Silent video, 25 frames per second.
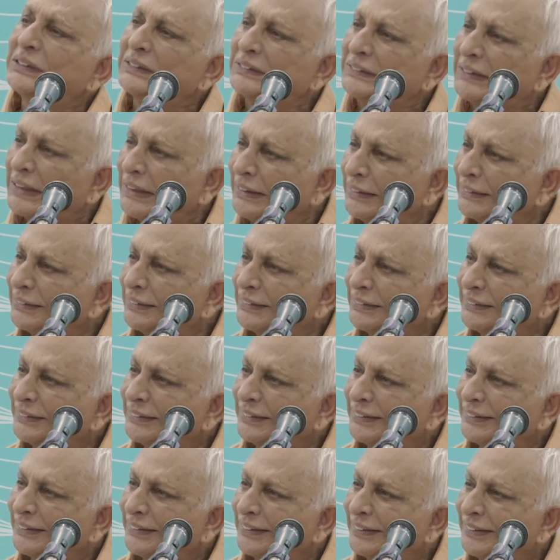a saint.
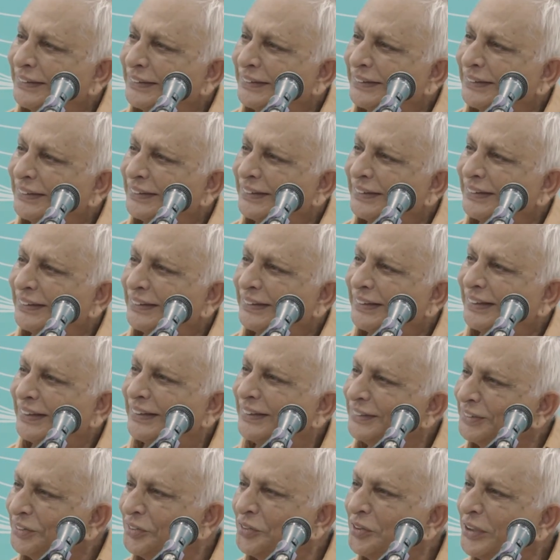
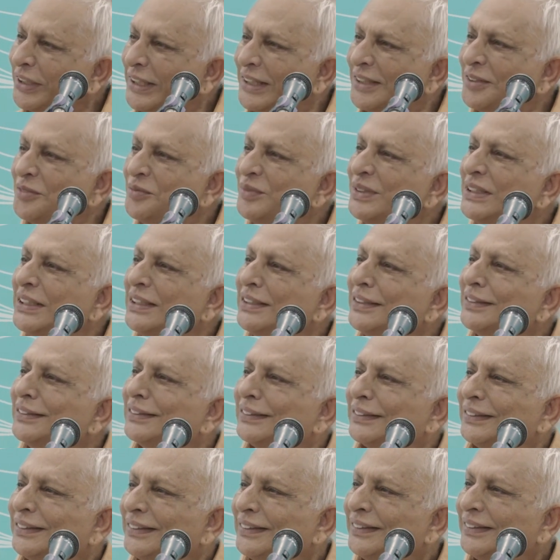There is no enemy
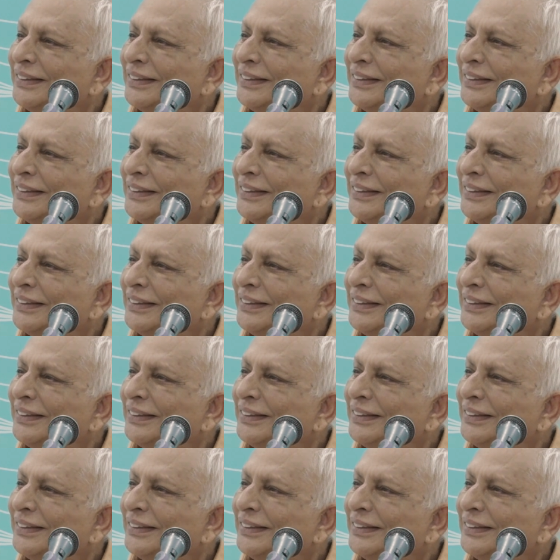here.